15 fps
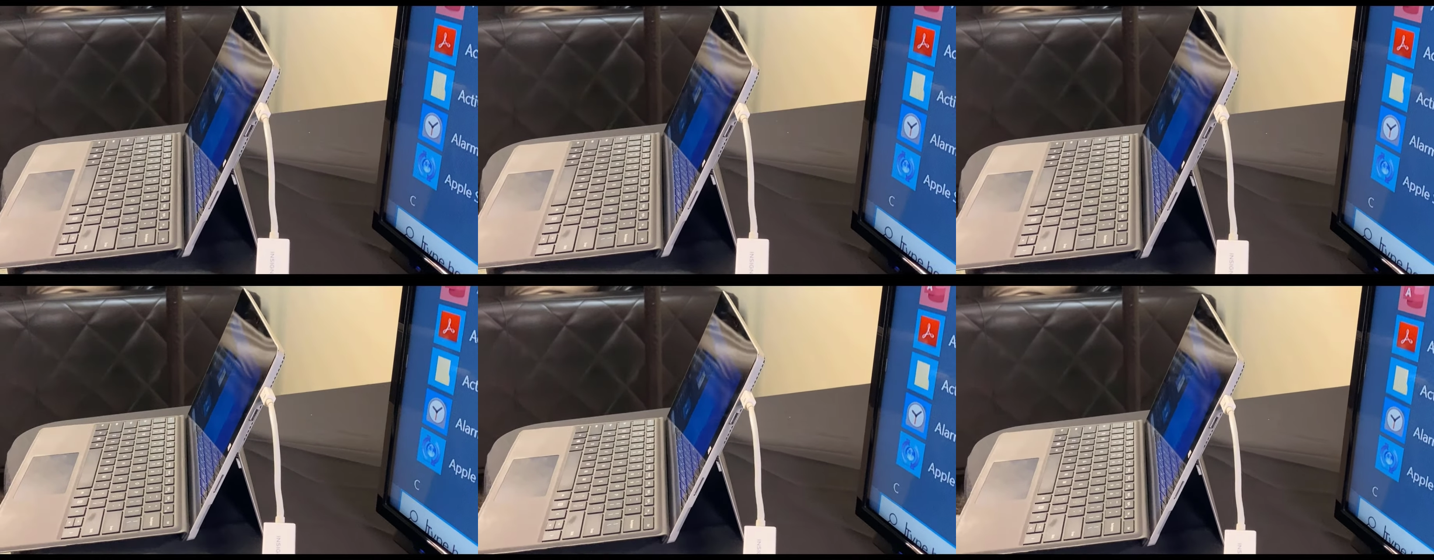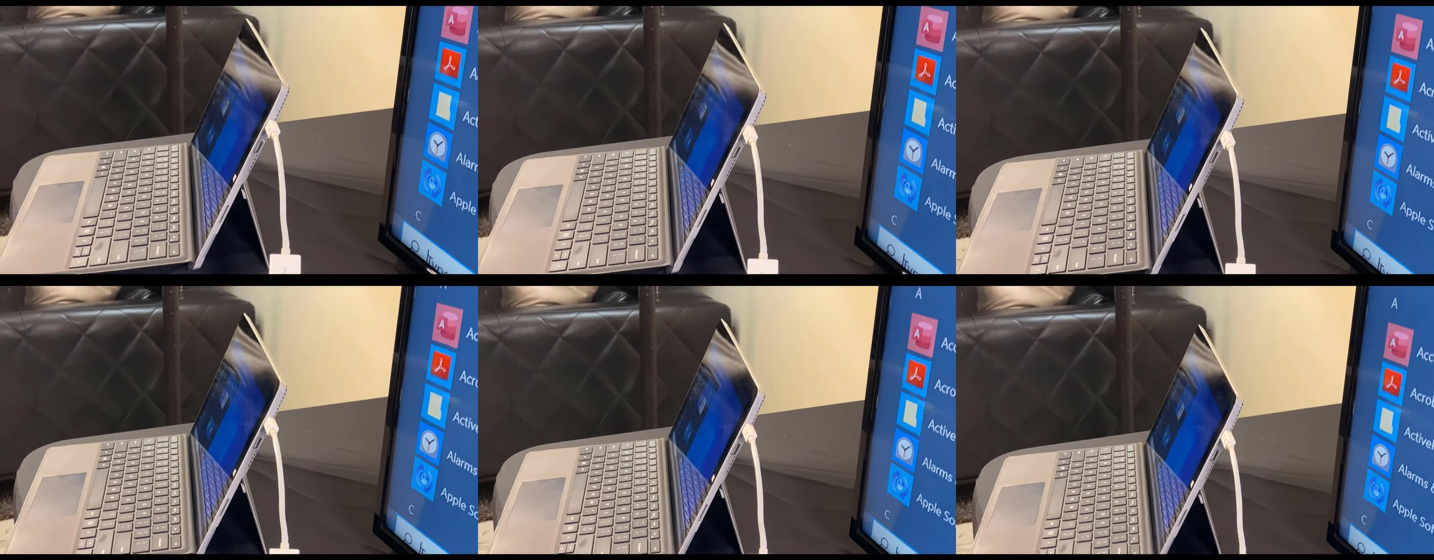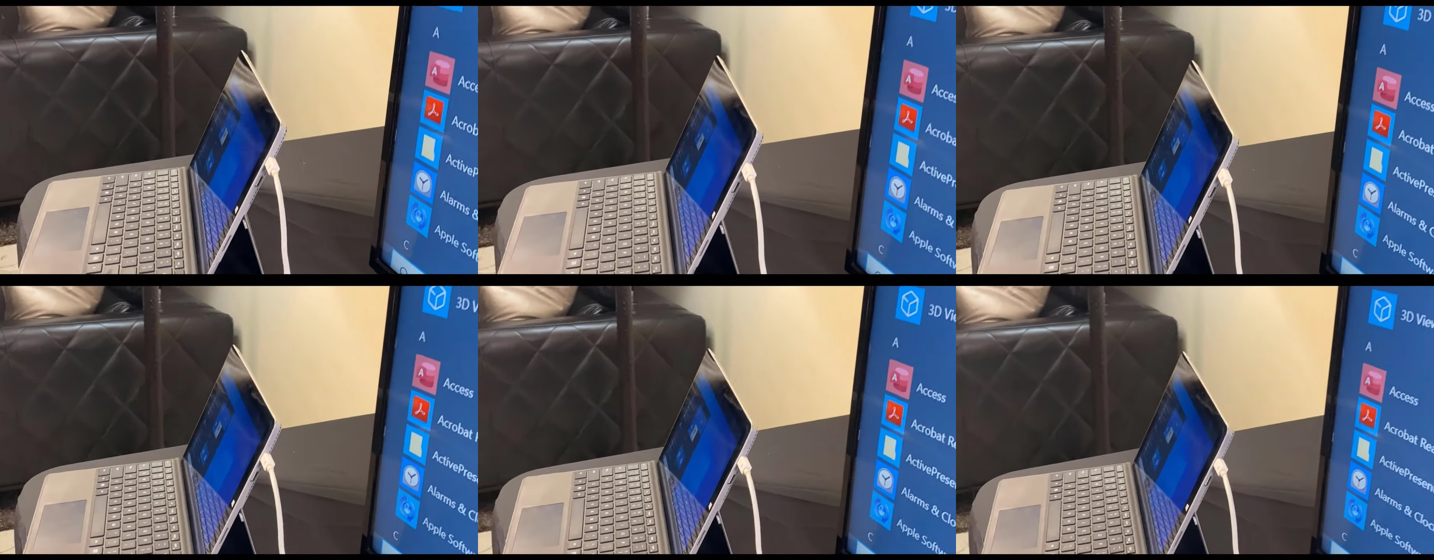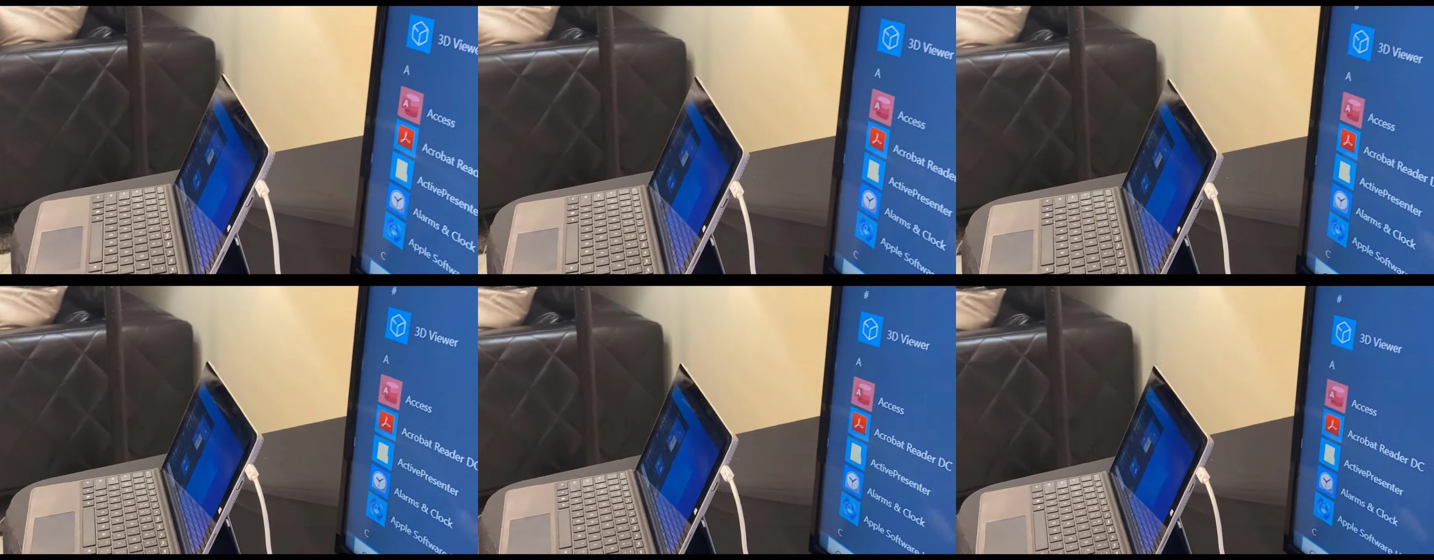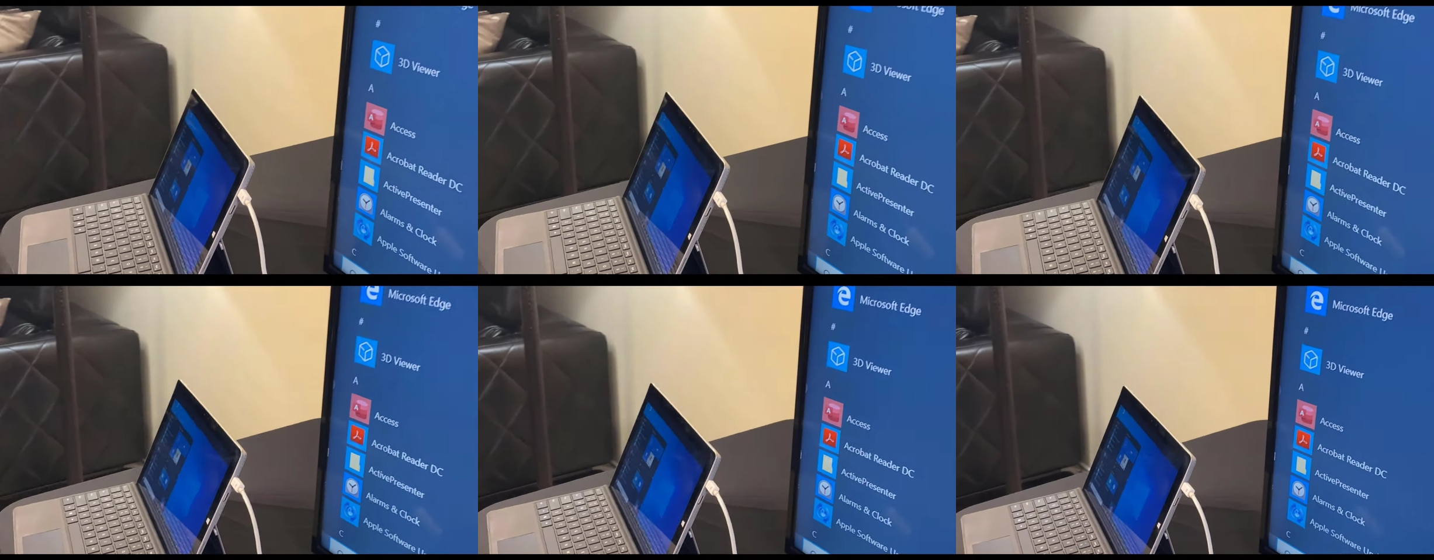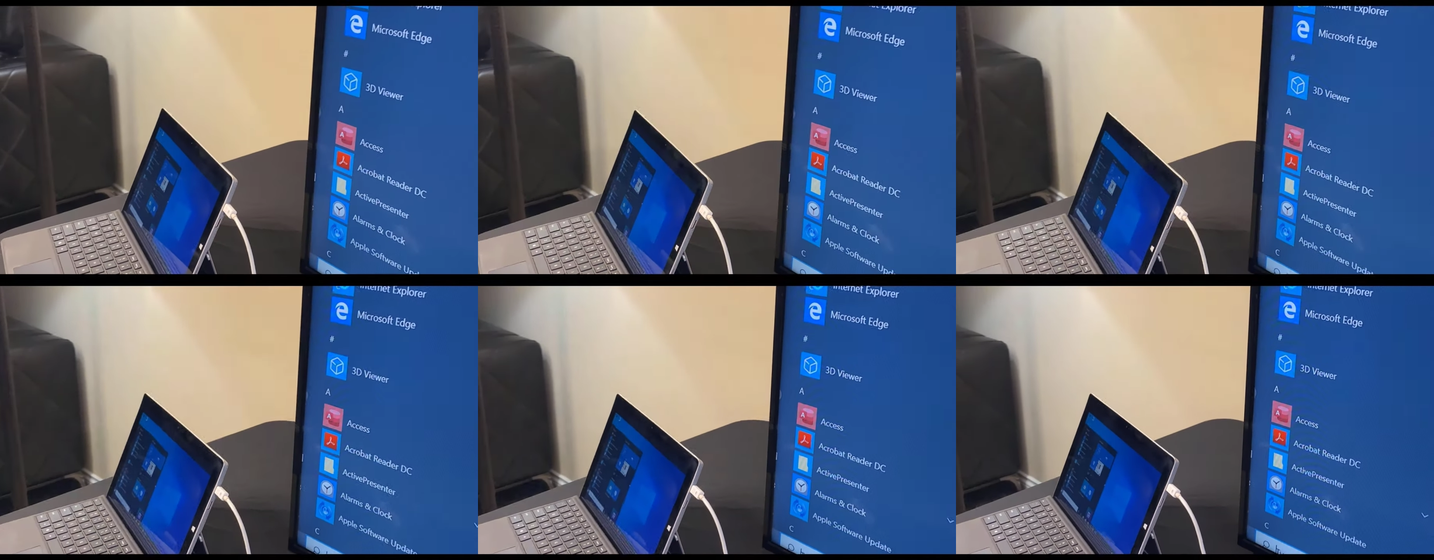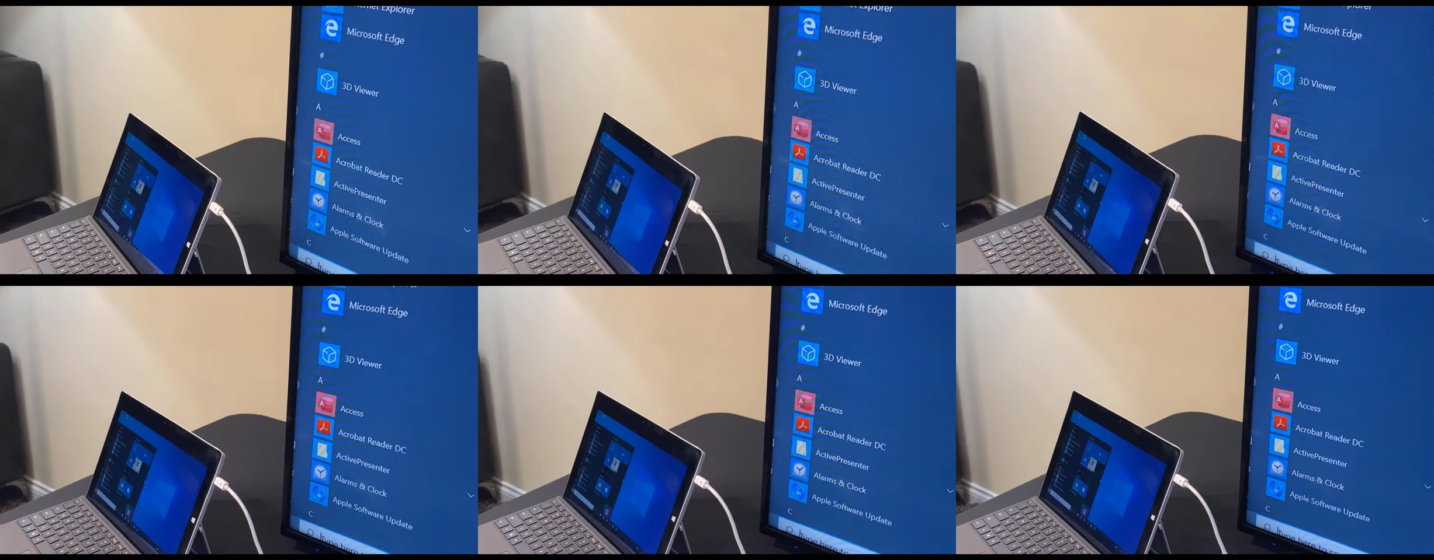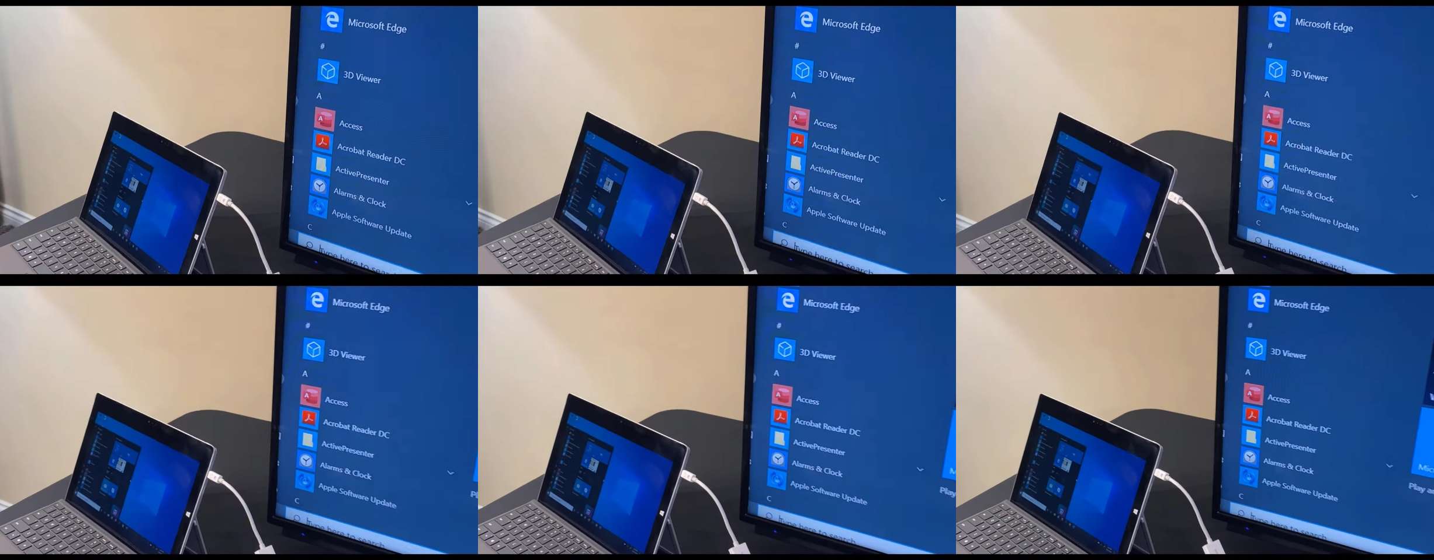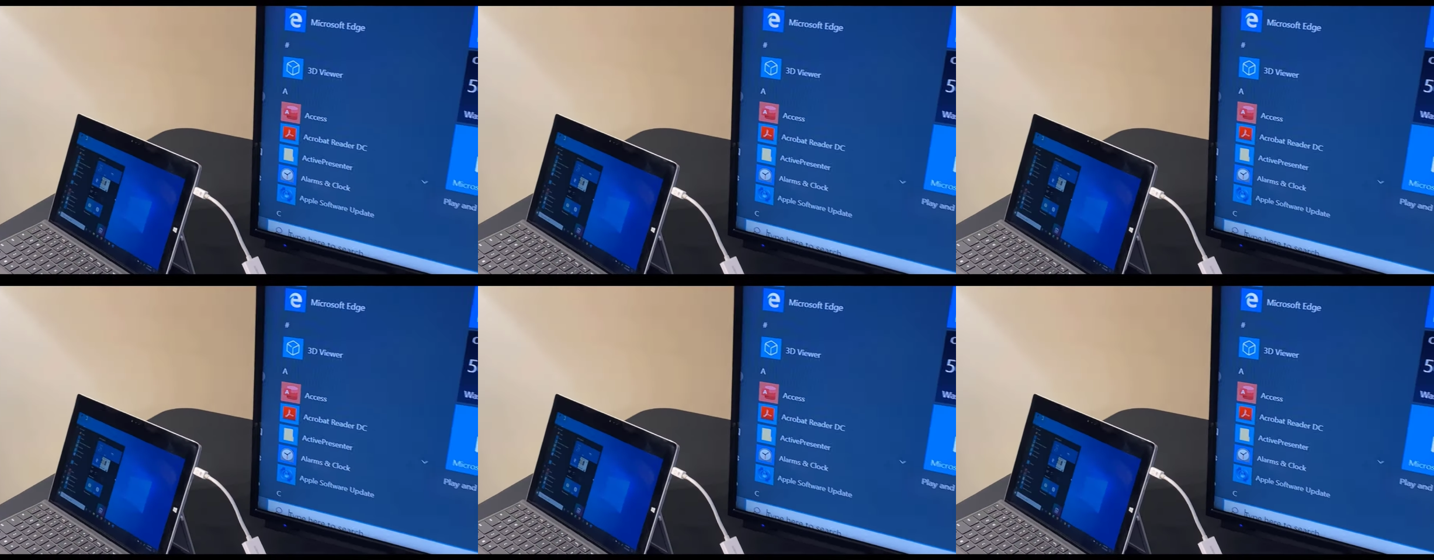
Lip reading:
(no speaker visible)